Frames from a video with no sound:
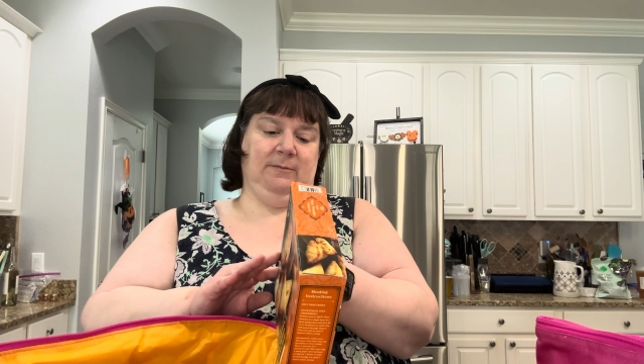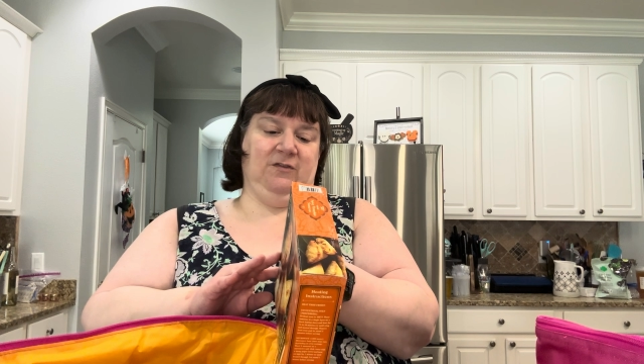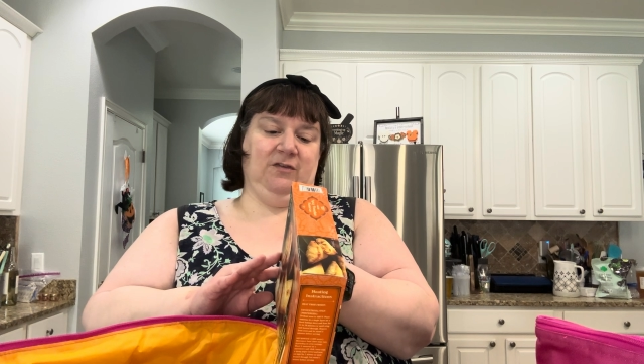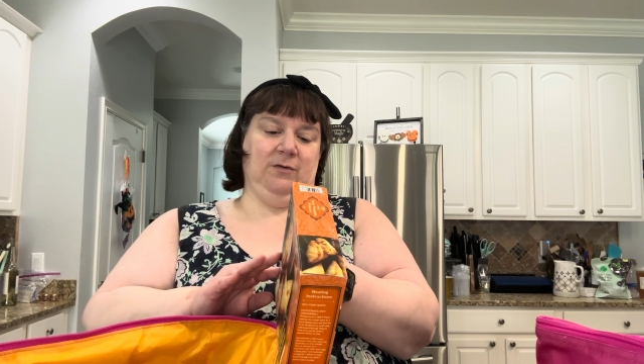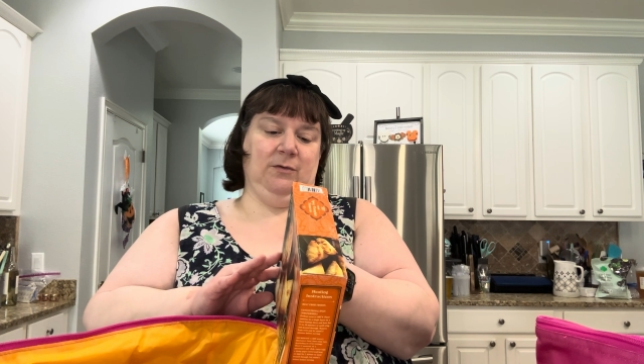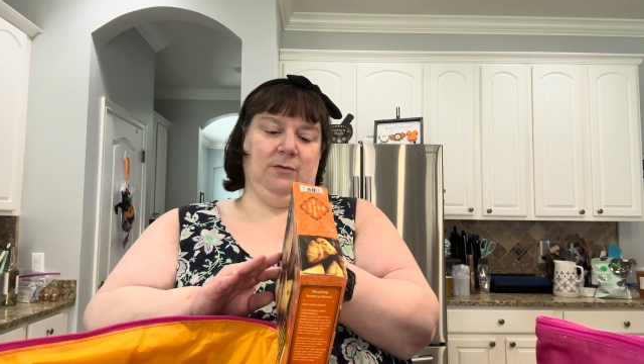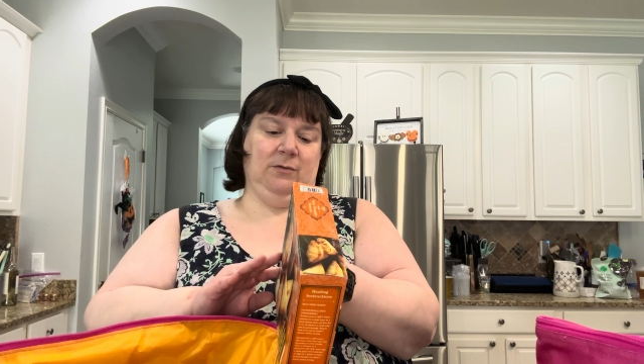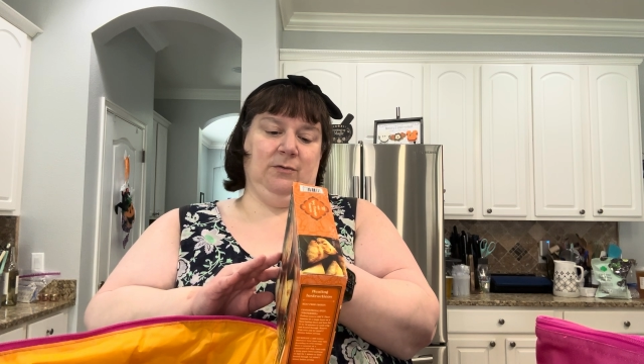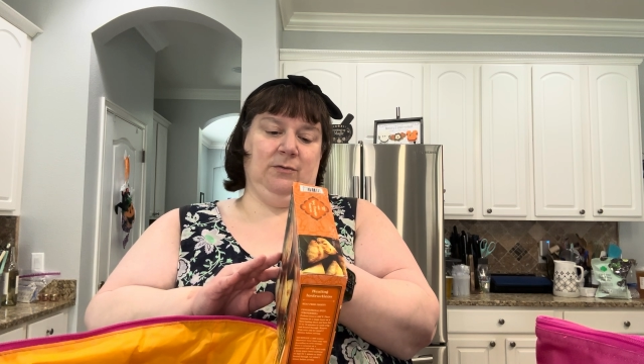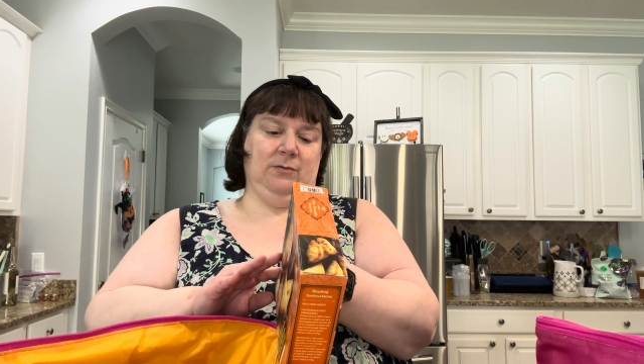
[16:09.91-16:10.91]

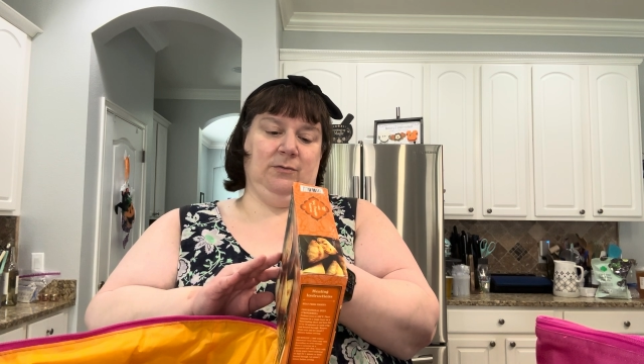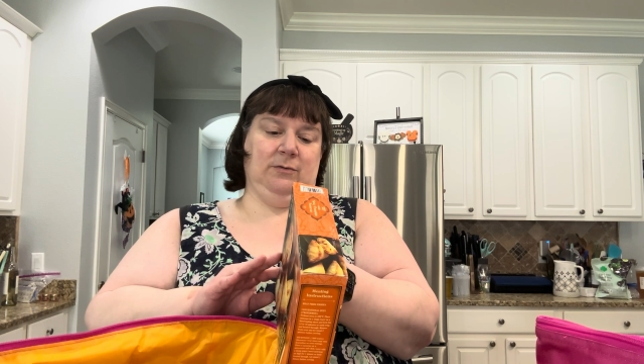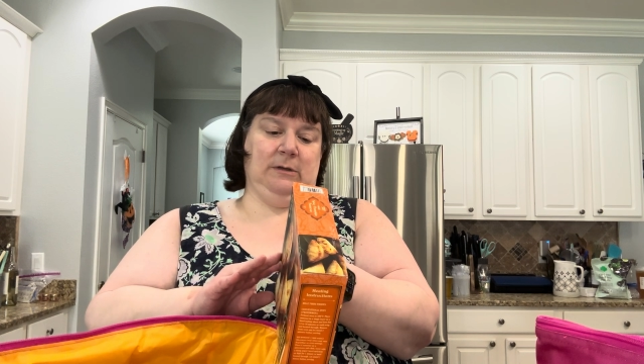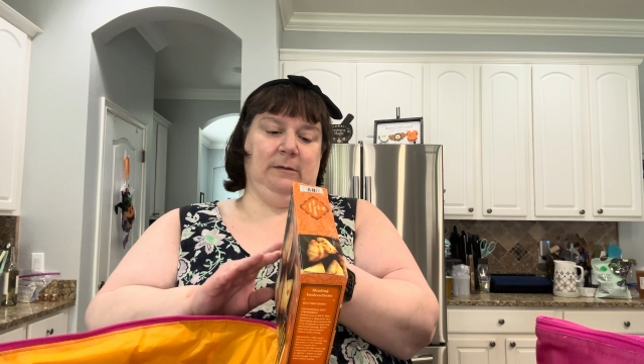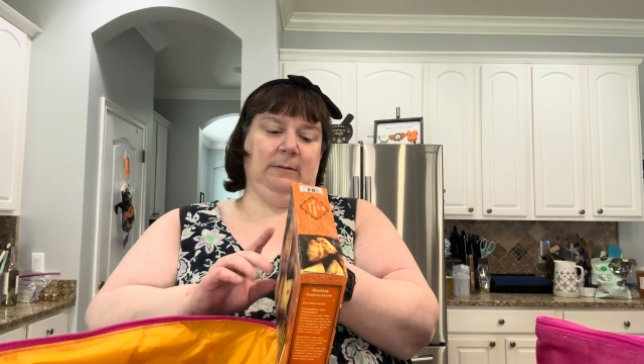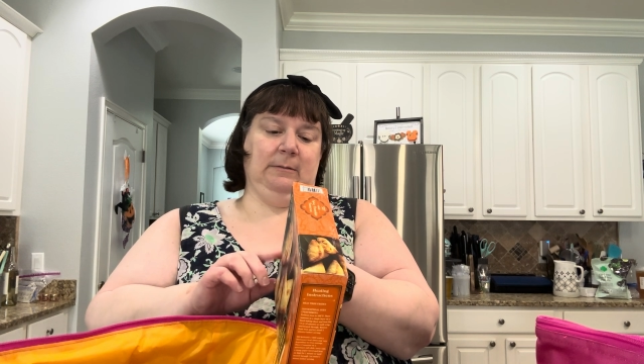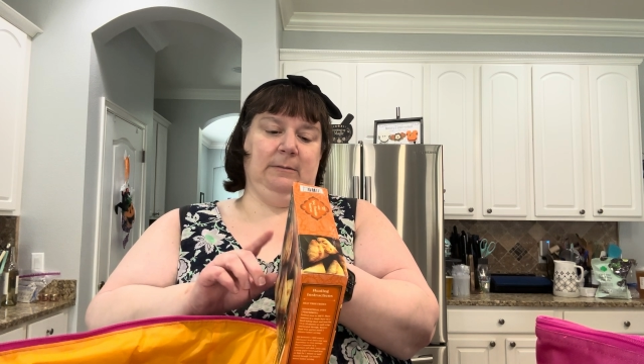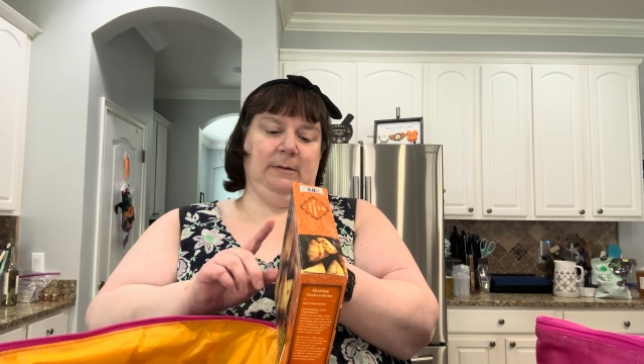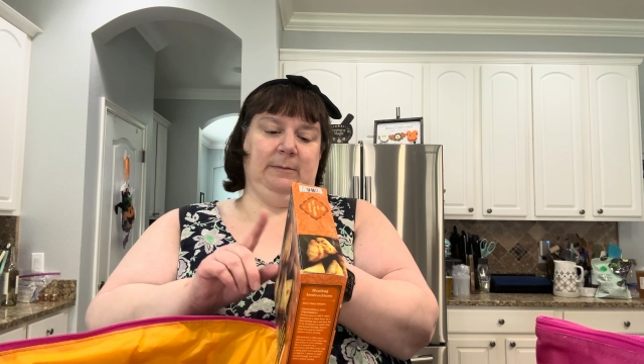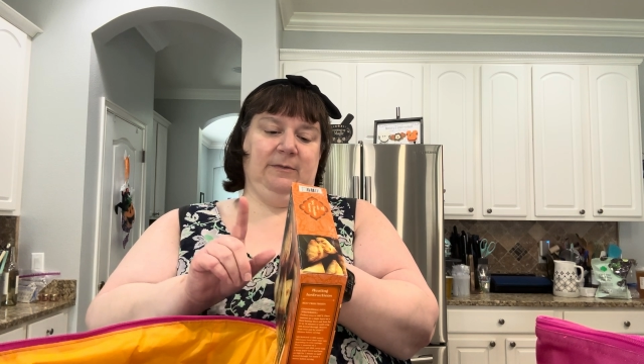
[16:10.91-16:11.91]

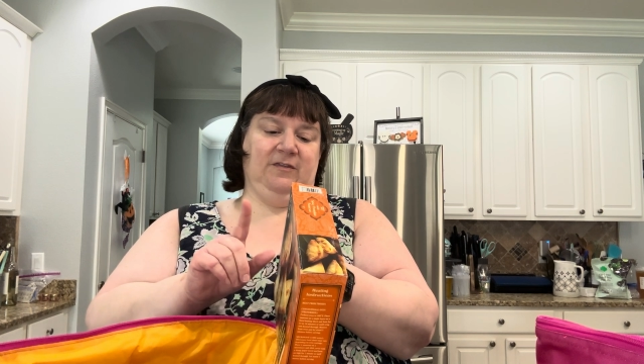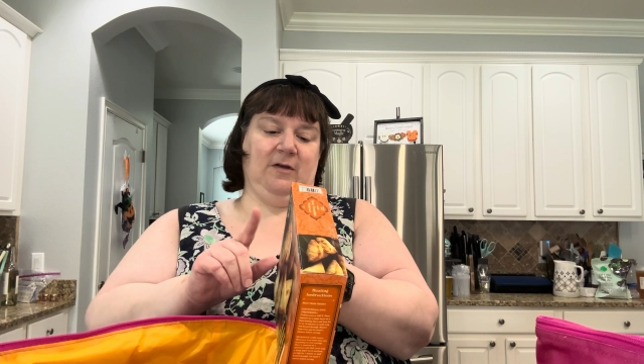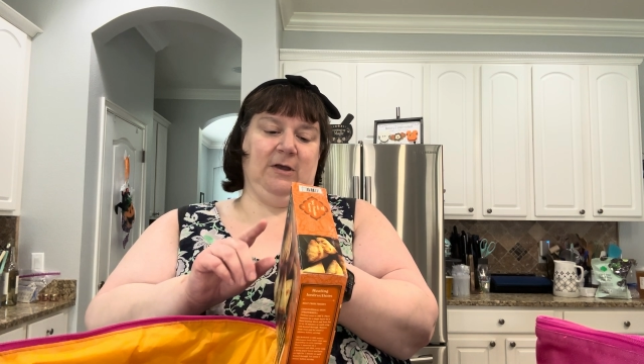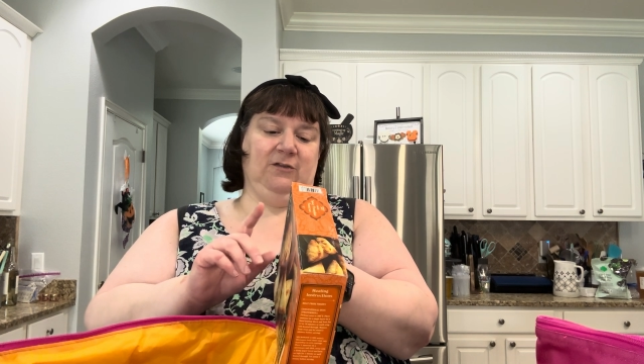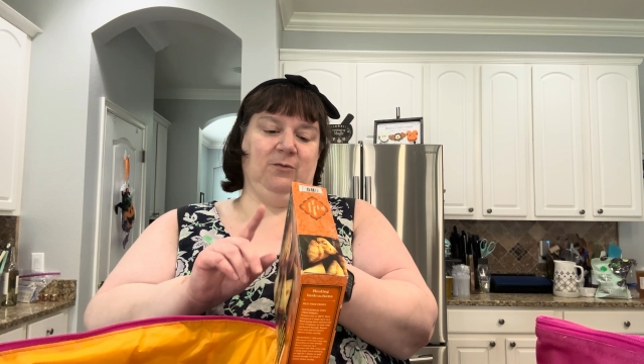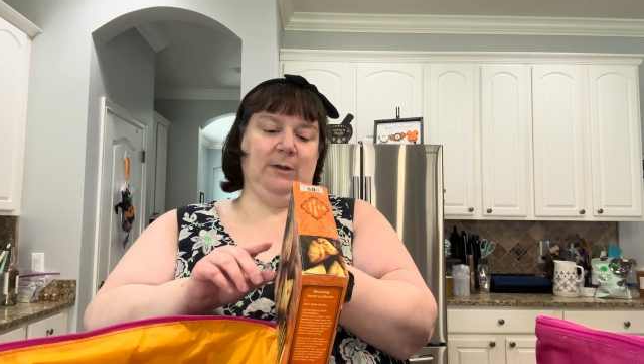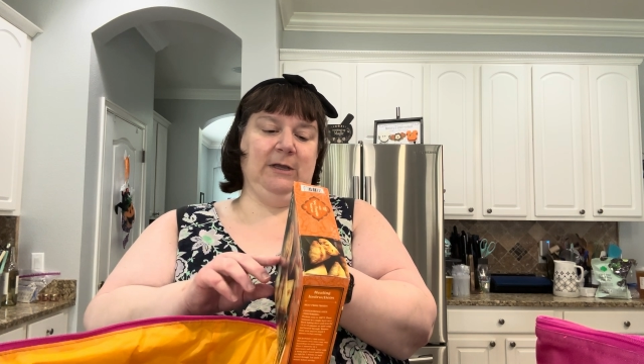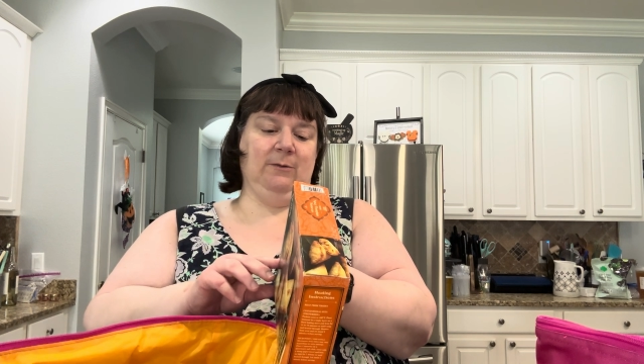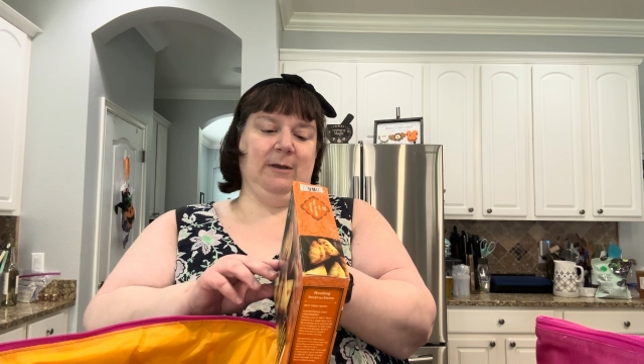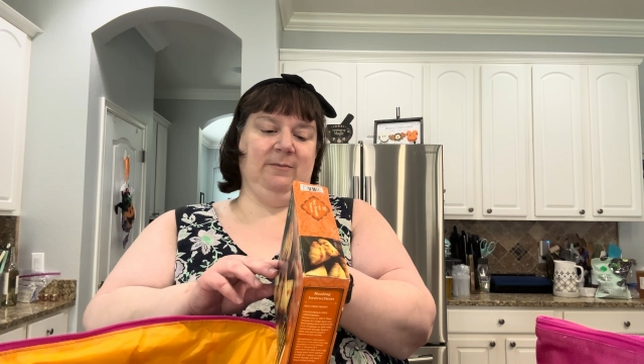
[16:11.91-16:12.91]
20
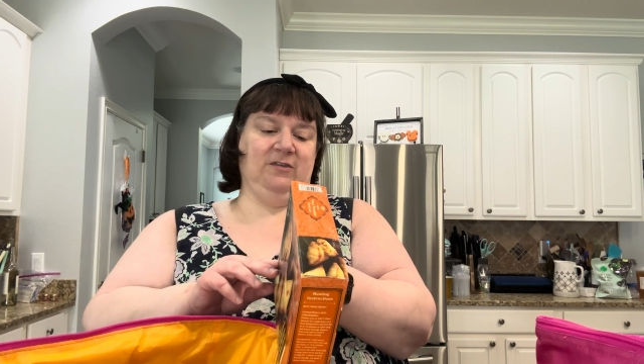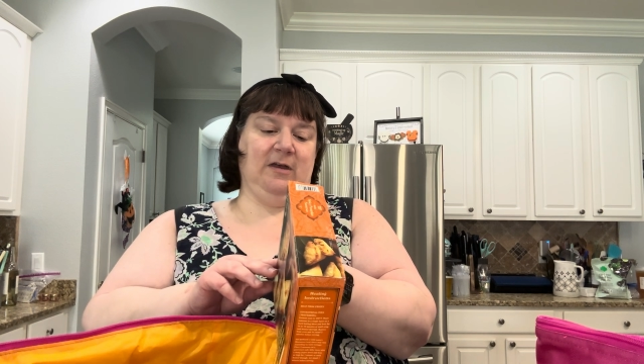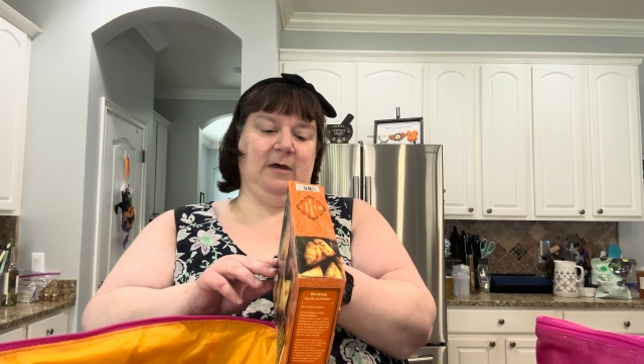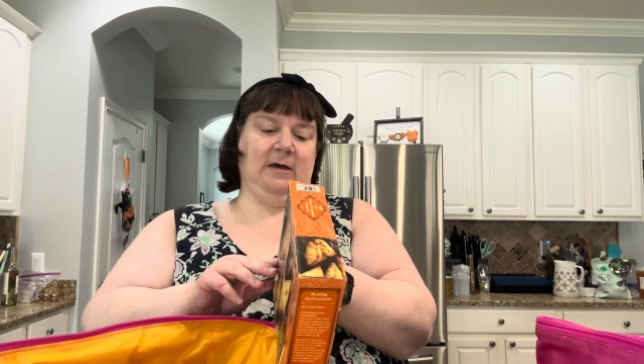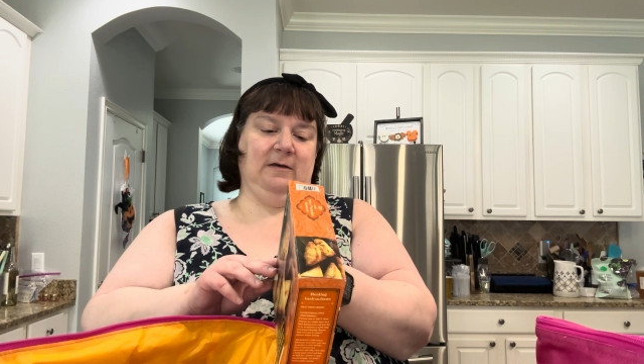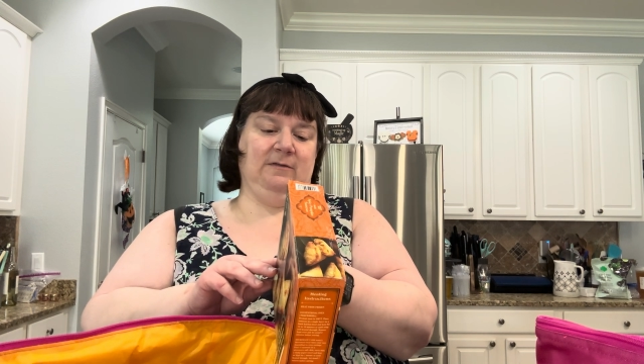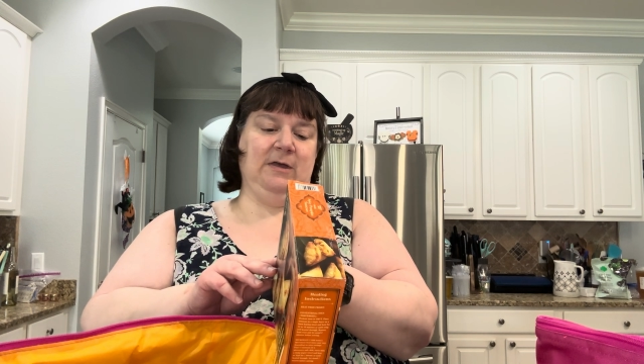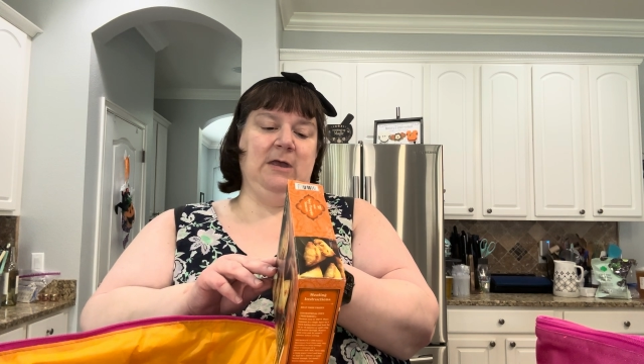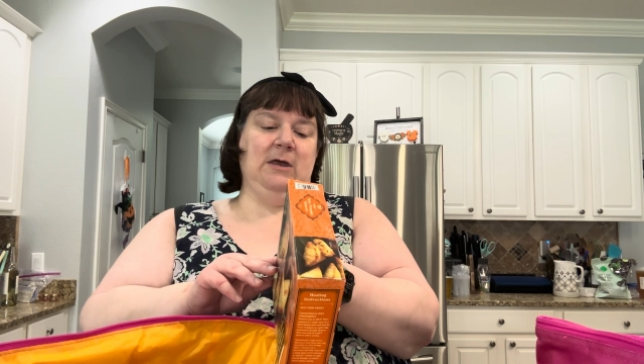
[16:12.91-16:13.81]
grams of